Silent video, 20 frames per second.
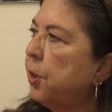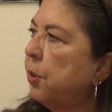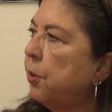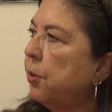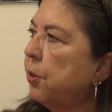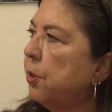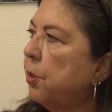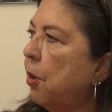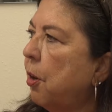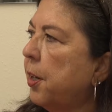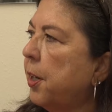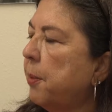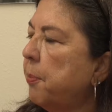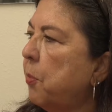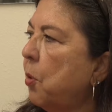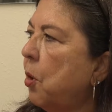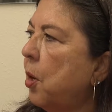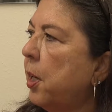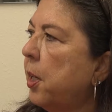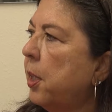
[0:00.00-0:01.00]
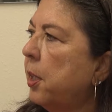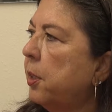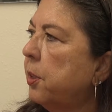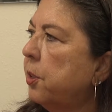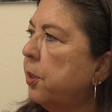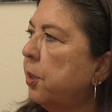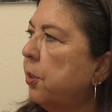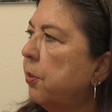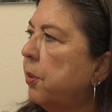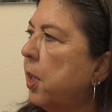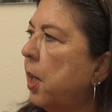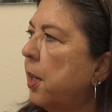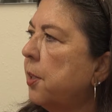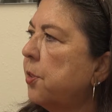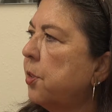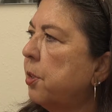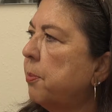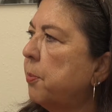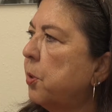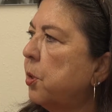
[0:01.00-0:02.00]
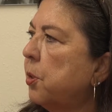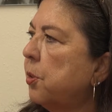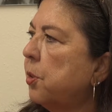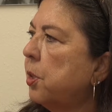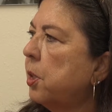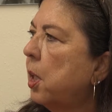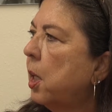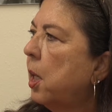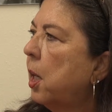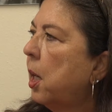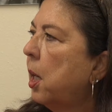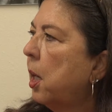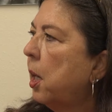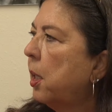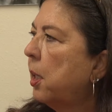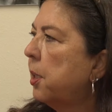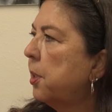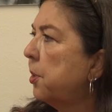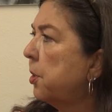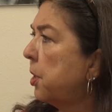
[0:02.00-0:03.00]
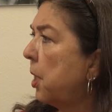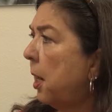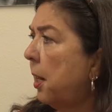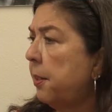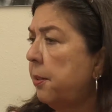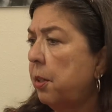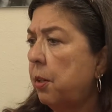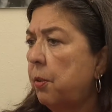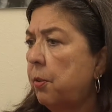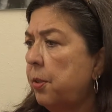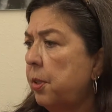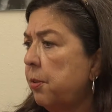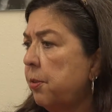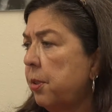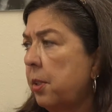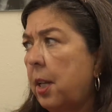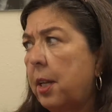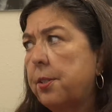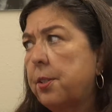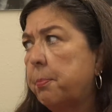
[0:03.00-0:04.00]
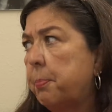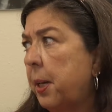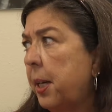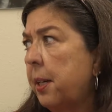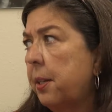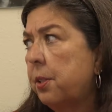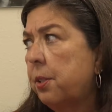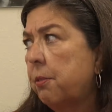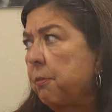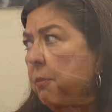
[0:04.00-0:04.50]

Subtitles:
your target market, to your customers? Because I know there's lots of banks